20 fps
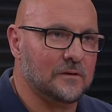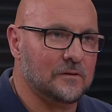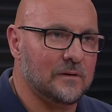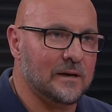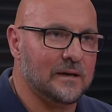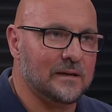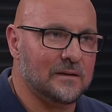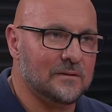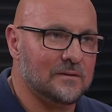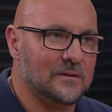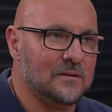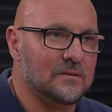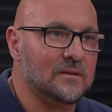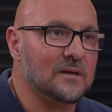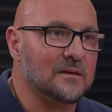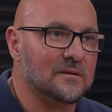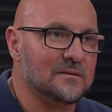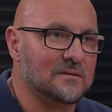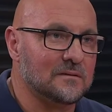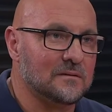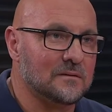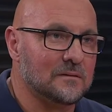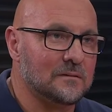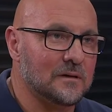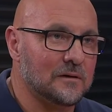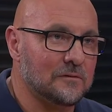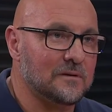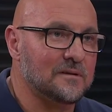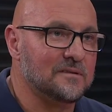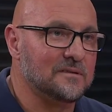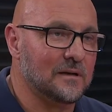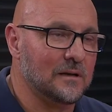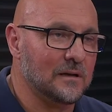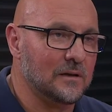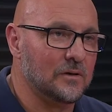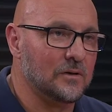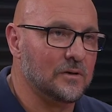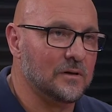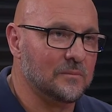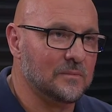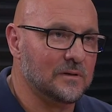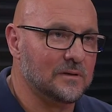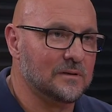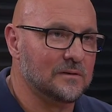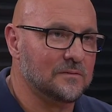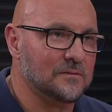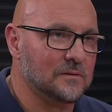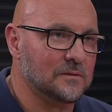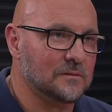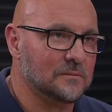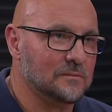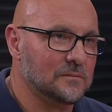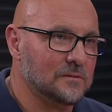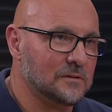for granted that things are easy to learn. But if you